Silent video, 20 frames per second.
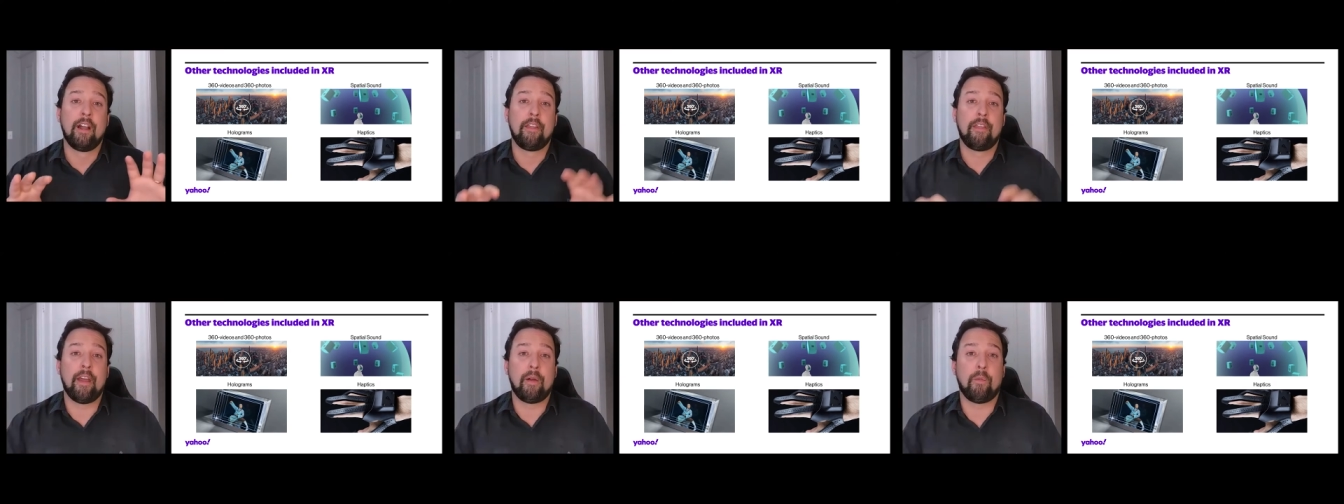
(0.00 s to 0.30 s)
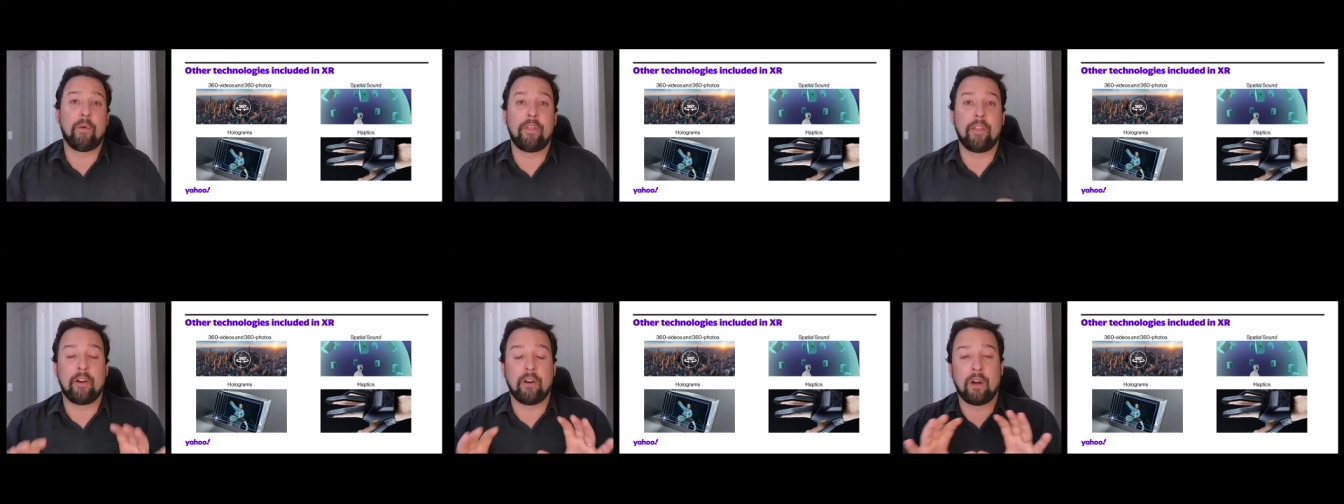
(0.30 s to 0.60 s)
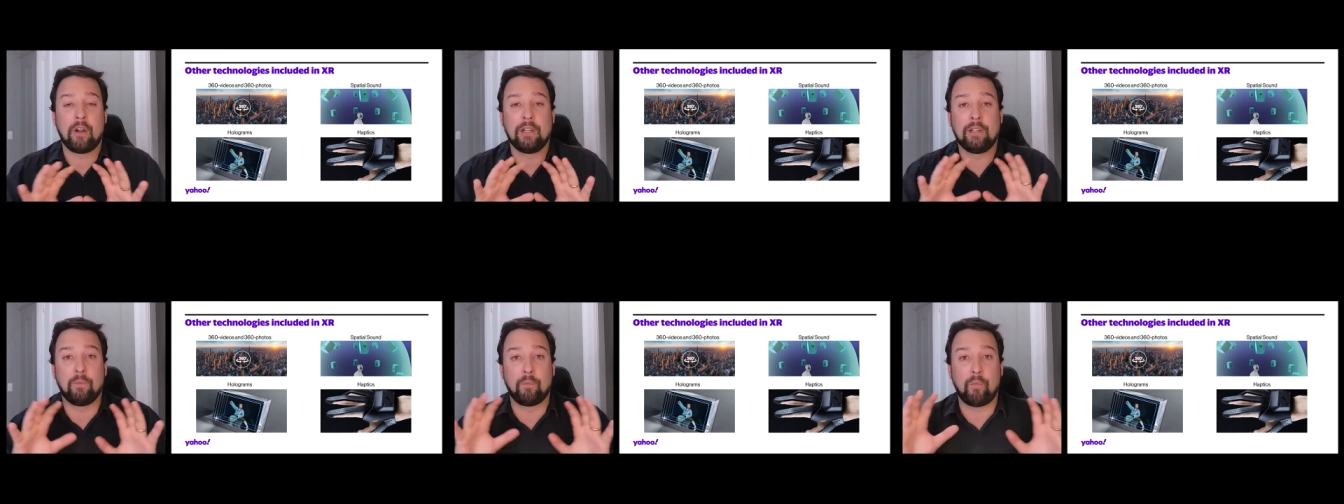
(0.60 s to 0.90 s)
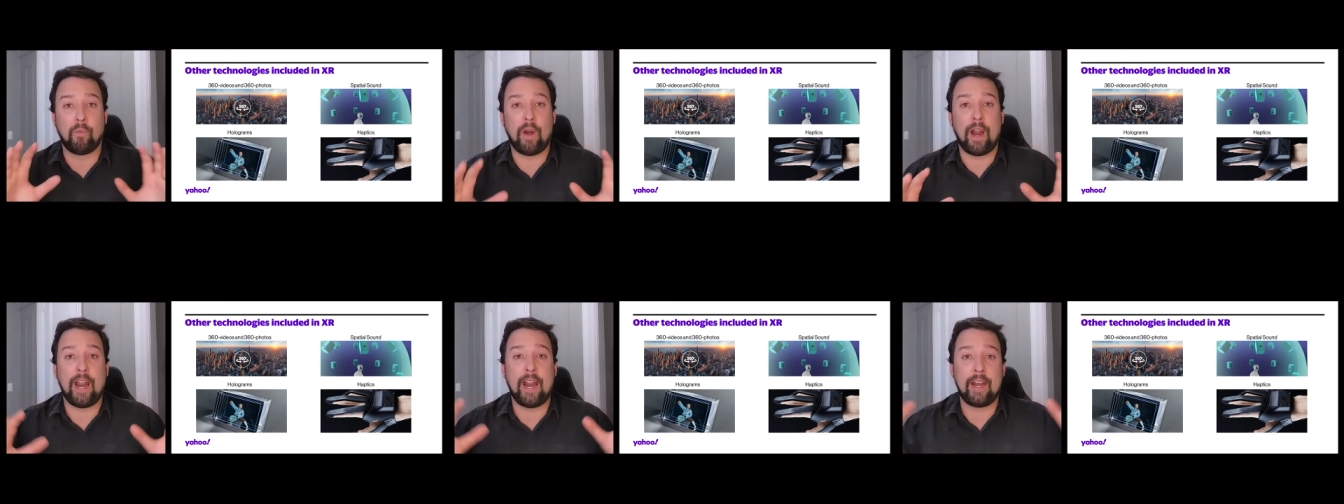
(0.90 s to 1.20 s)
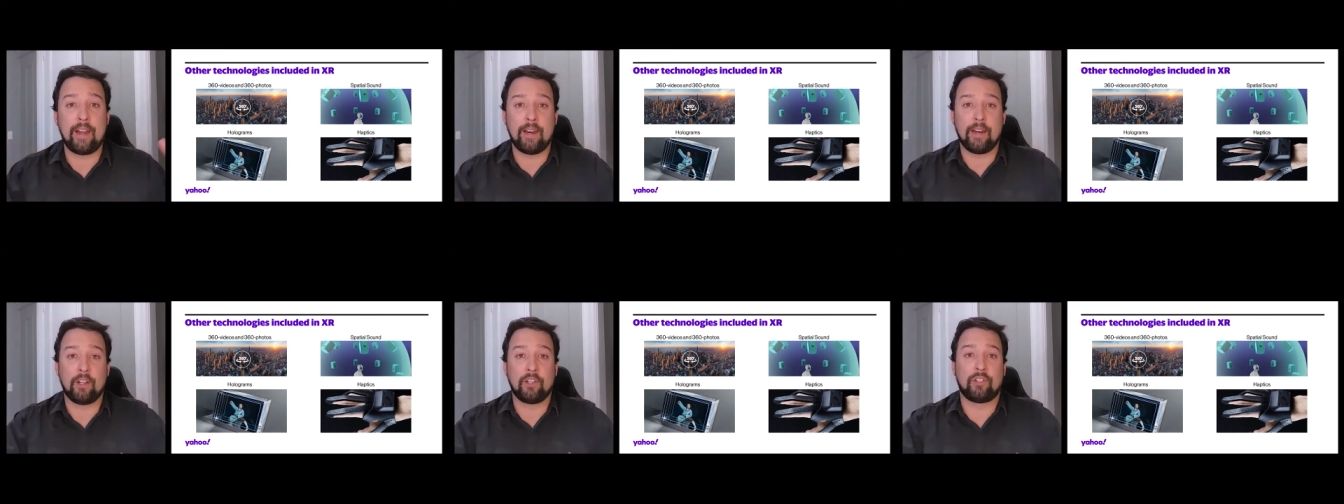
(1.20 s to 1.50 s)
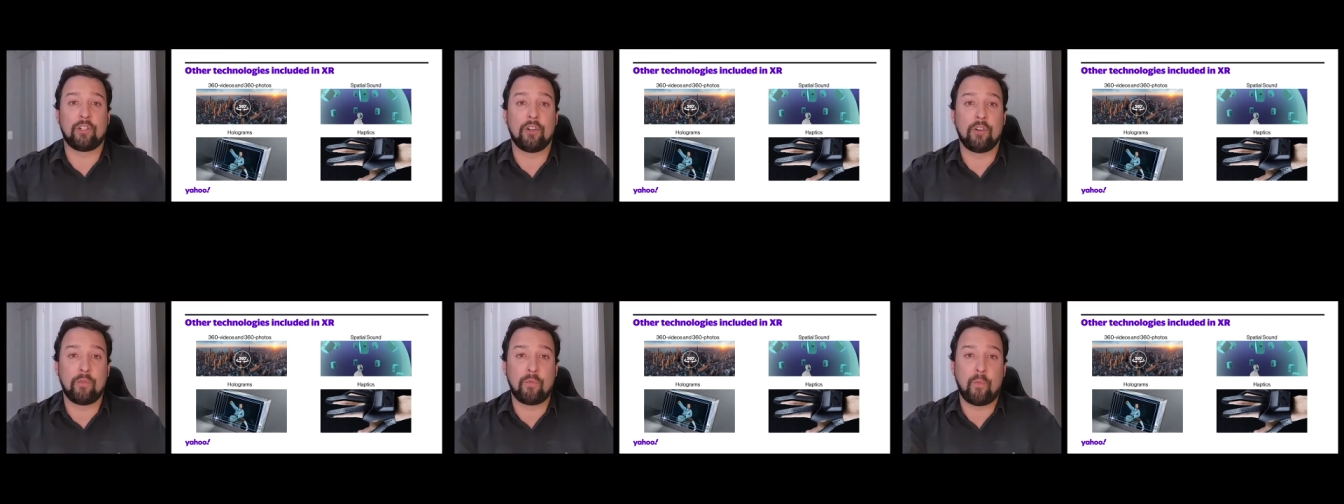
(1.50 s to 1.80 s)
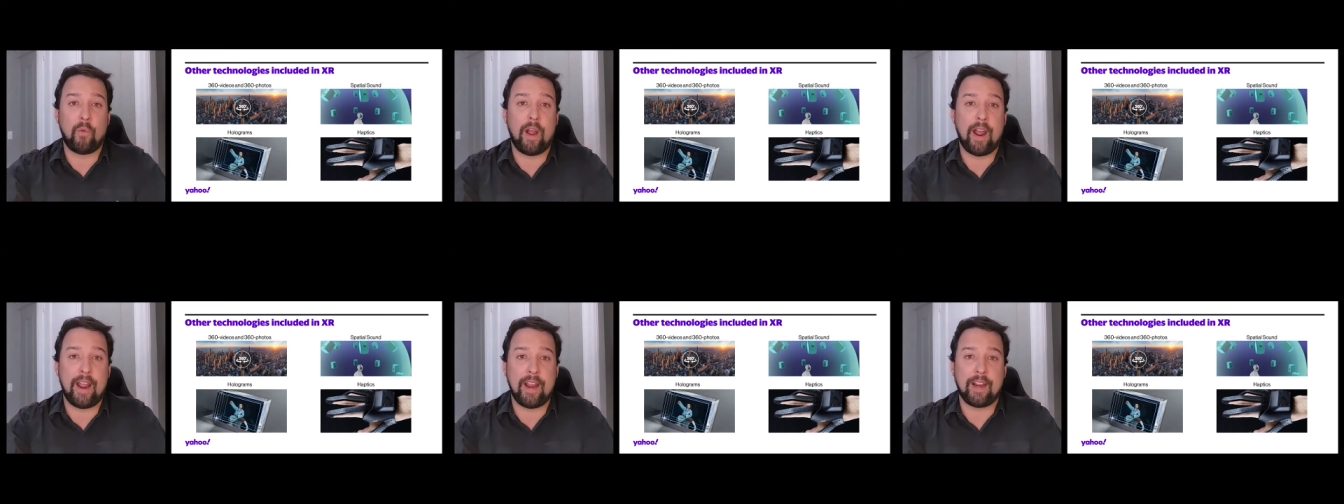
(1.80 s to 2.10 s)
that when they're arrayed in a
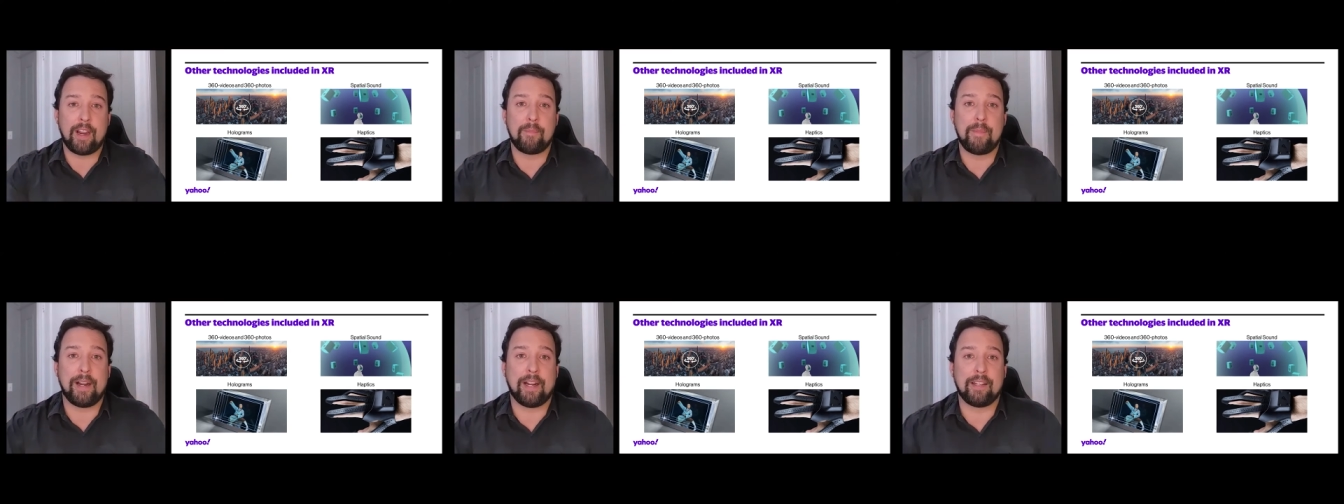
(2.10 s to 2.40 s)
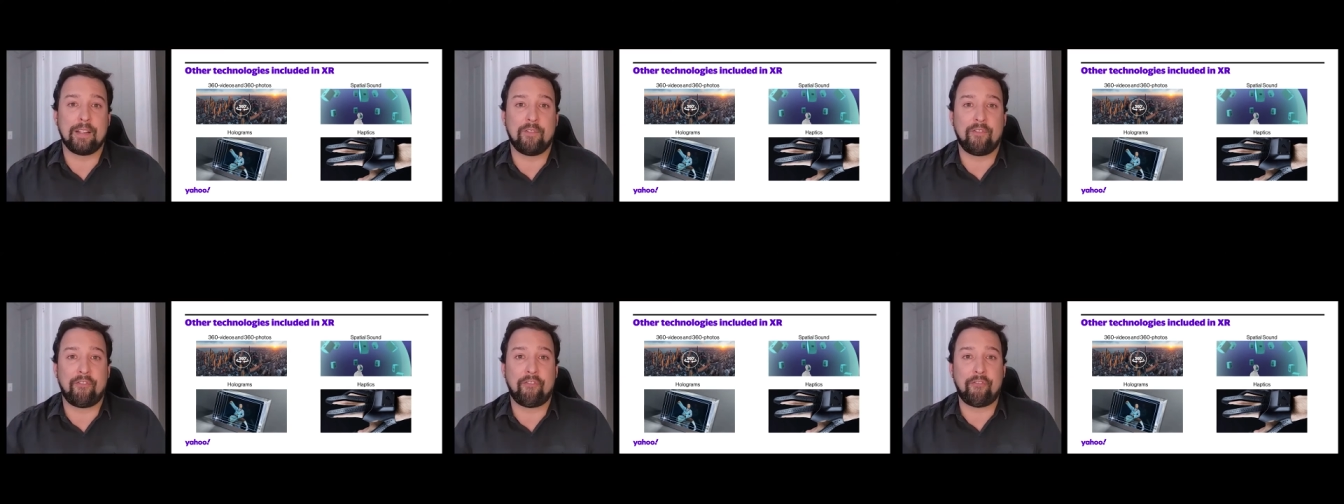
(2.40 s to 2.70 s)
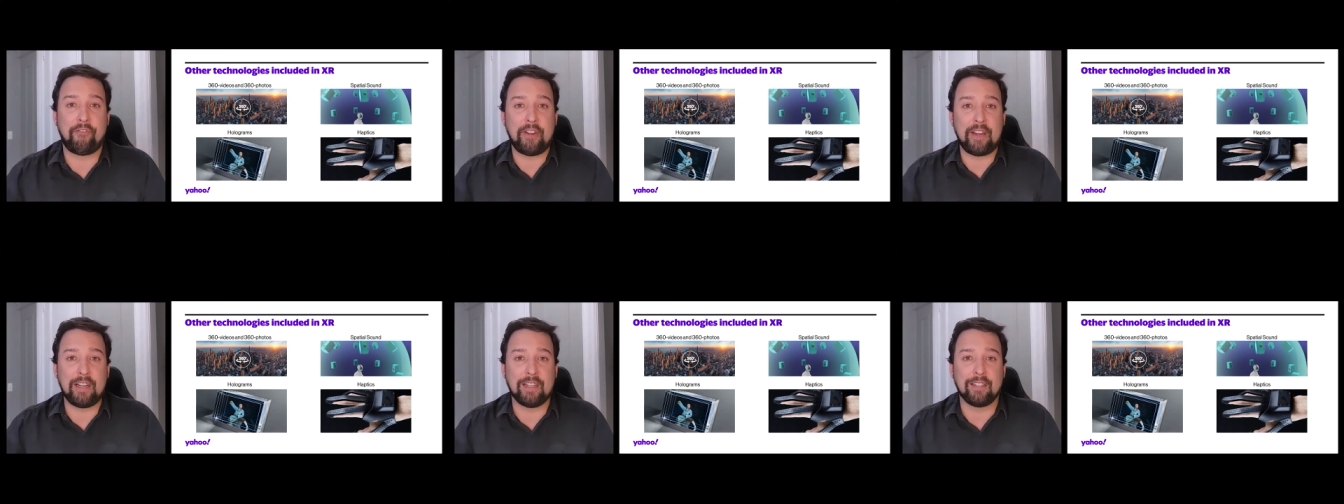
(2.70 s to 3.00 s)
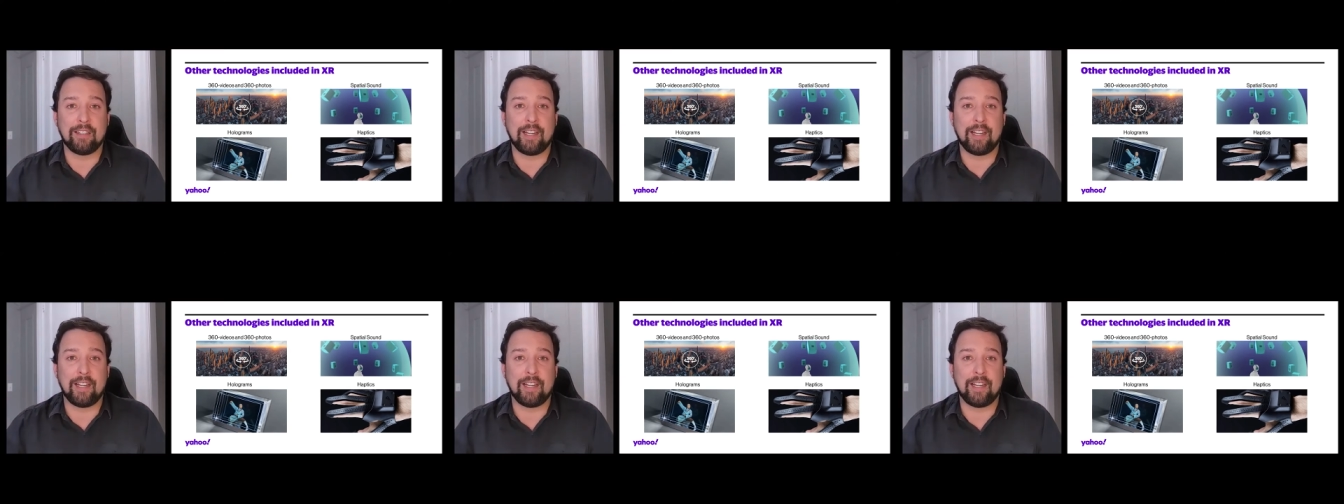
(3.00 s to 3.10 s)
certain way, it can make it feel